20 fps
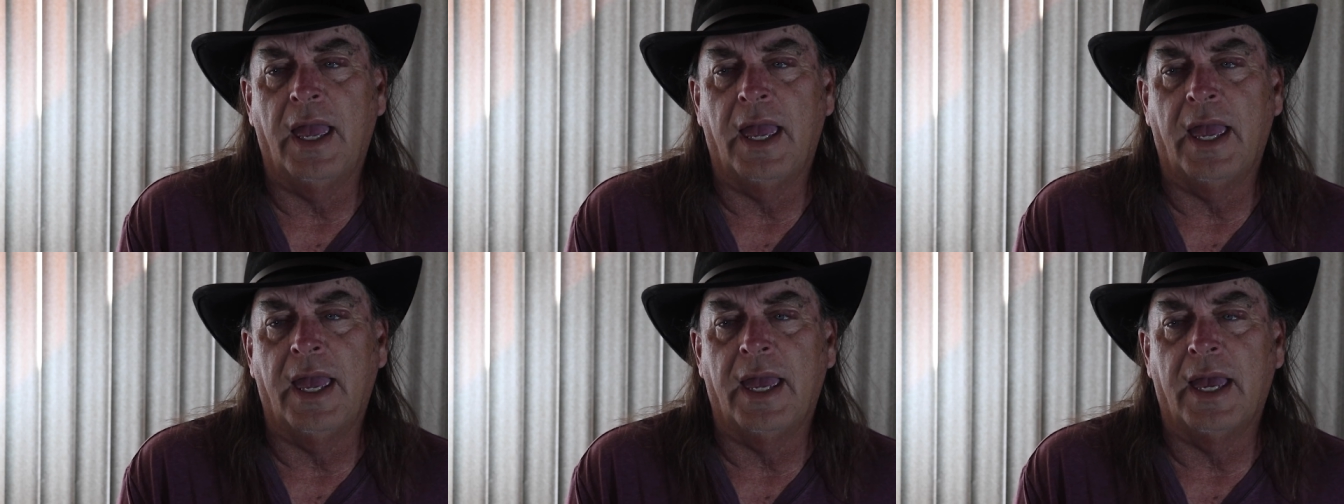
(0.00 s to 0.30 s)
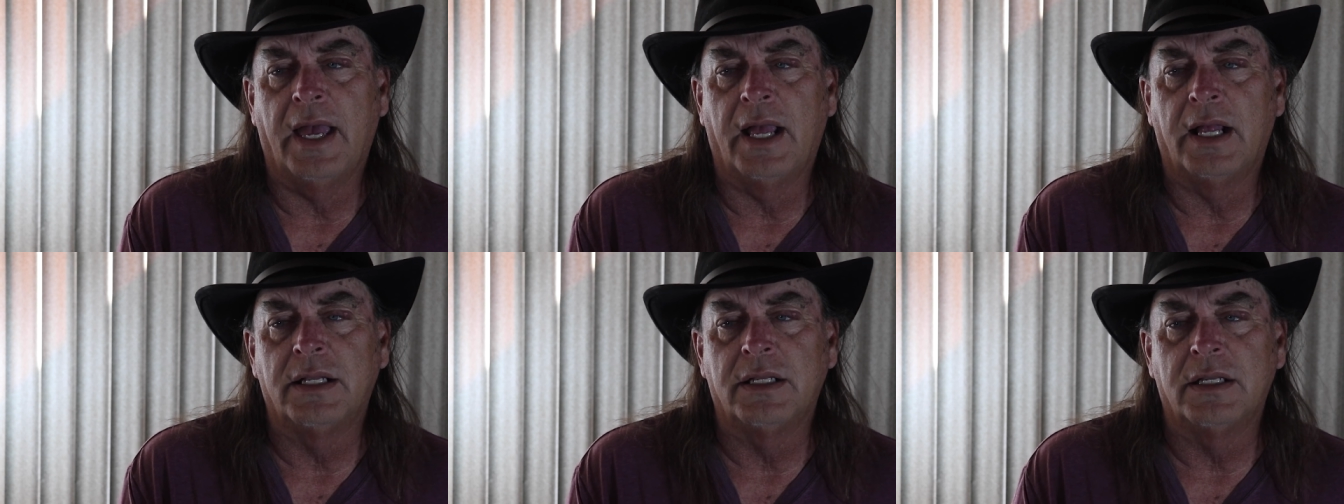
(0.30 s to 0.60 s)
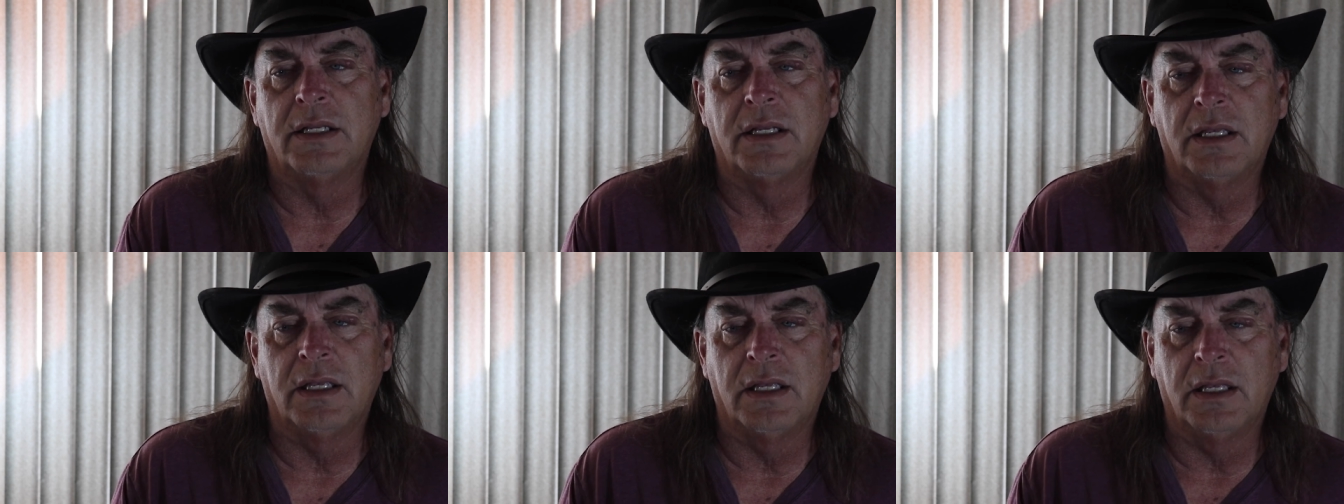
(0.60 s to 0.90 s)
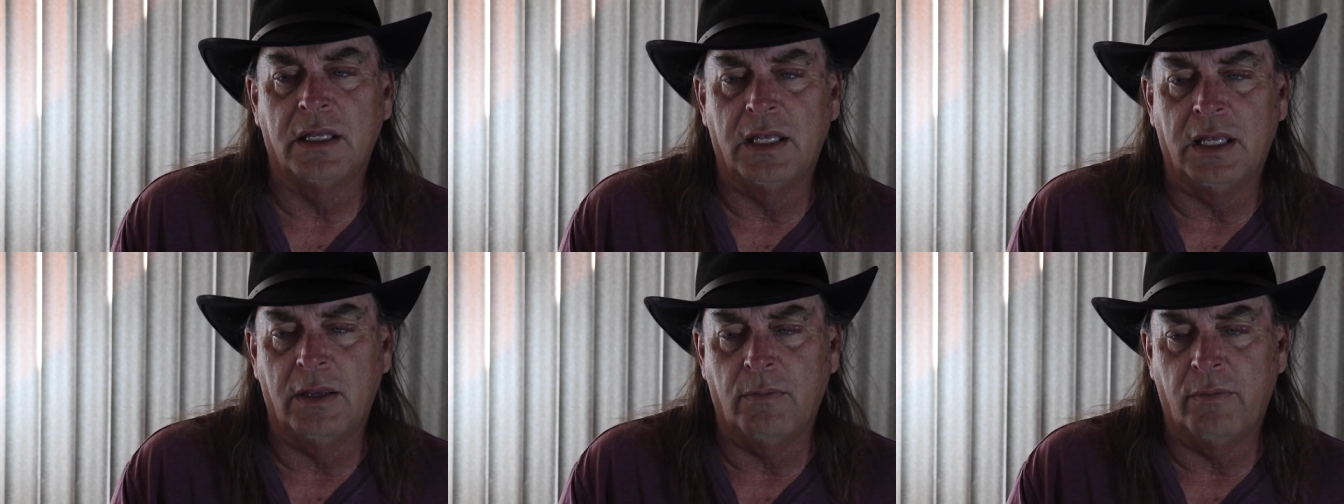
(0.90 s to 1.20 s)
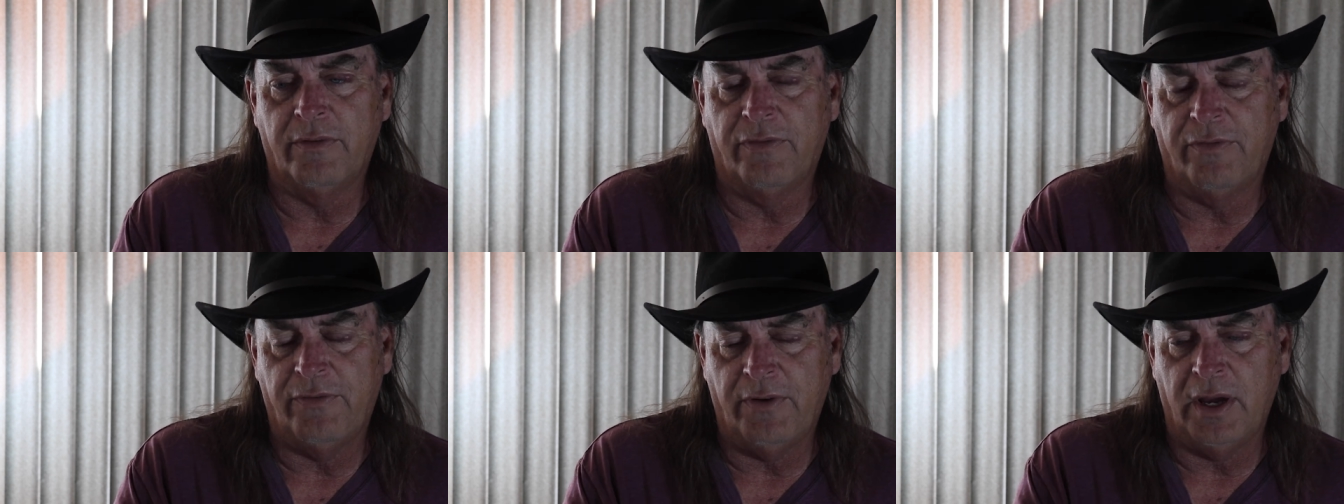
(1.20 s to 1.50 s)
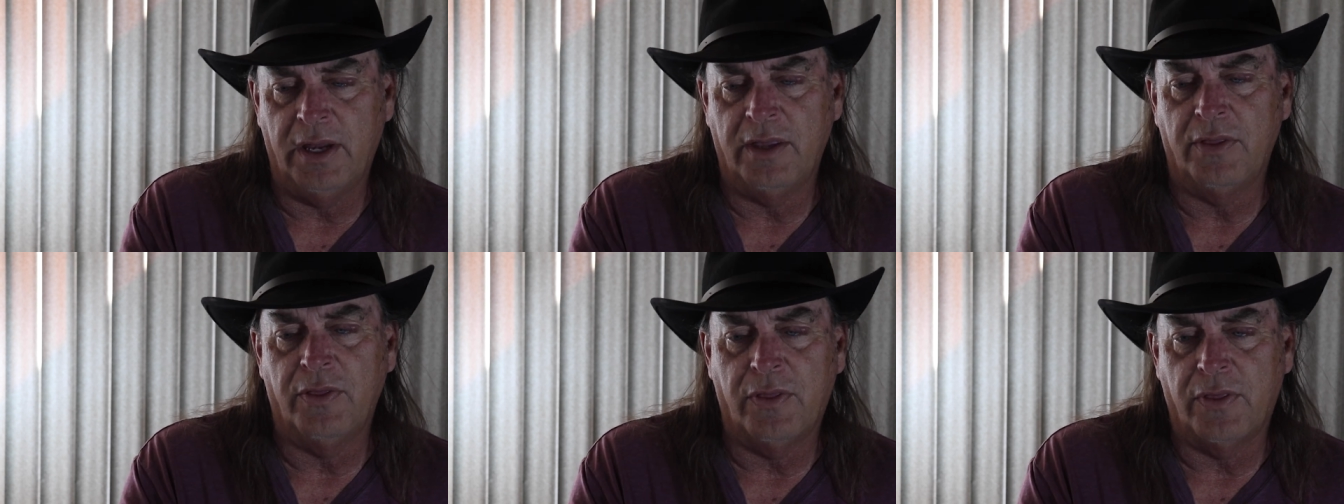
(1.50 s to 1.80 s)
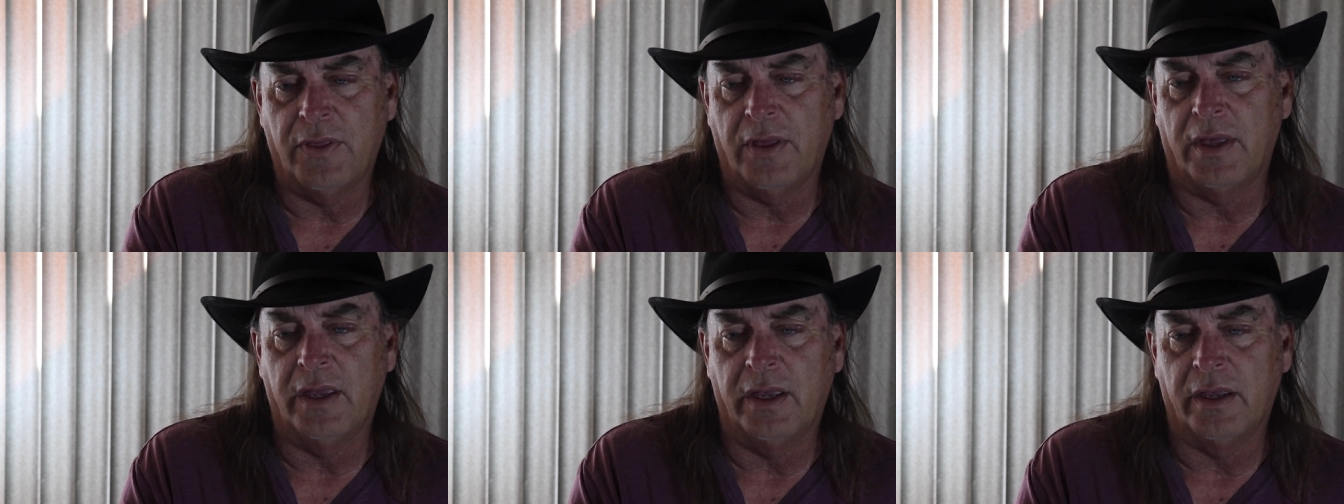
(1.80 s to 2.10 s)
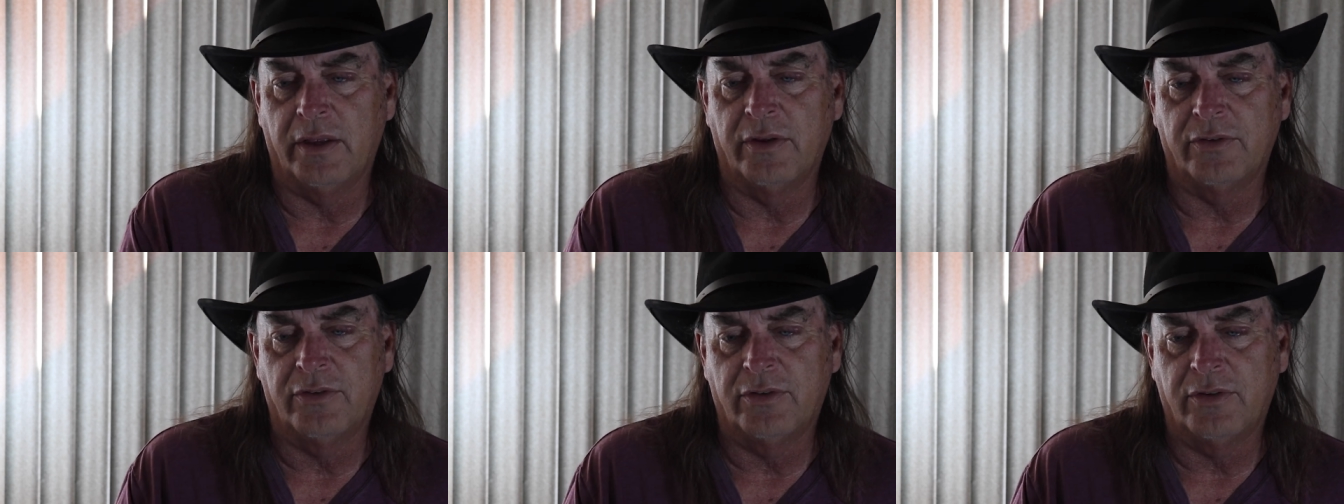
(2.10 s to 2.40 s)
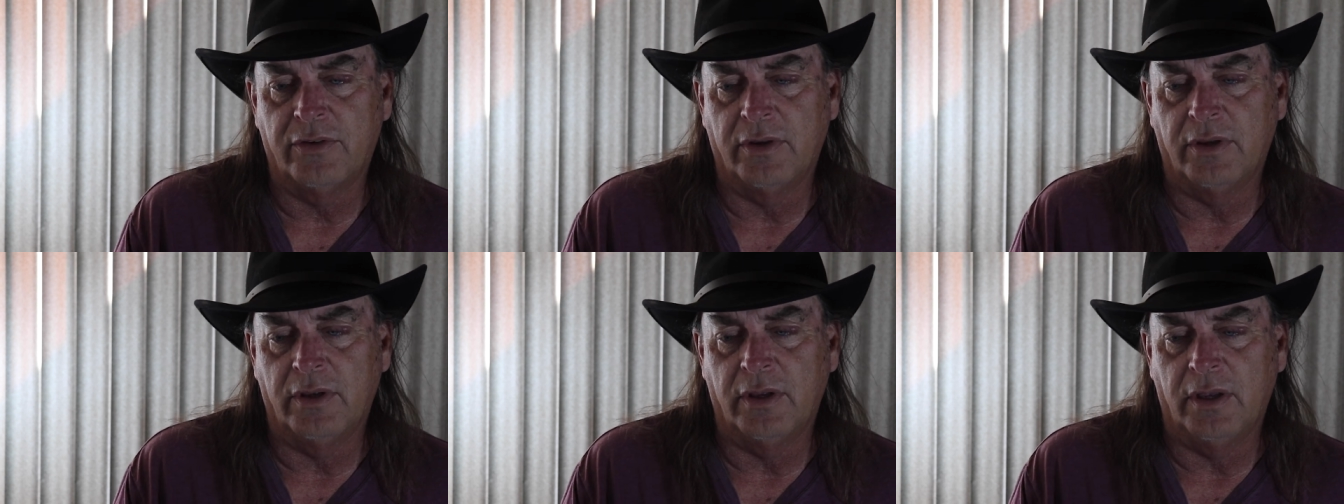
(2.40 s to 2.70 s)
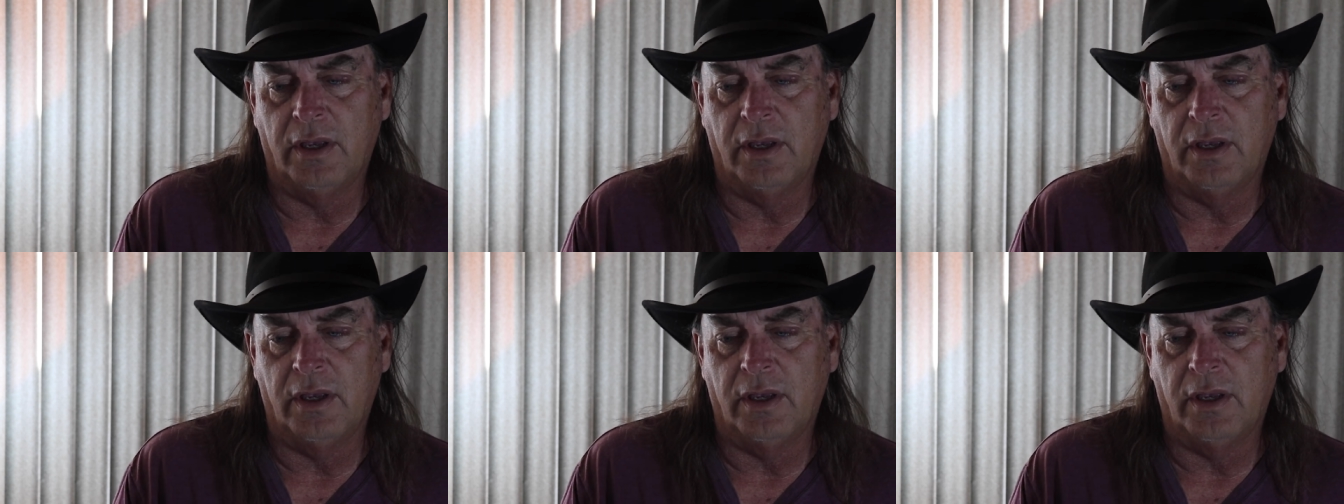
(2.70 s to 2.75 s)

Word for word: And he would find things,